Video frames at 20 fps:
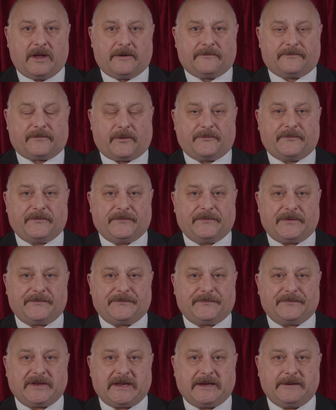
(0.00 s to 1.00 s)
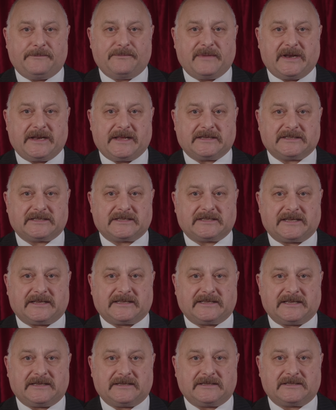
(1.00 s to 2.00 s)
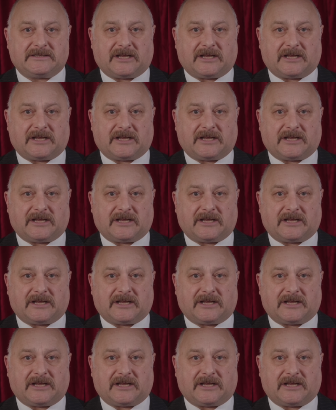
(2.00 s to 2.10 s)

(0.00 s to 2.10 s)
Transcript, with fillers: from fifteen minute cities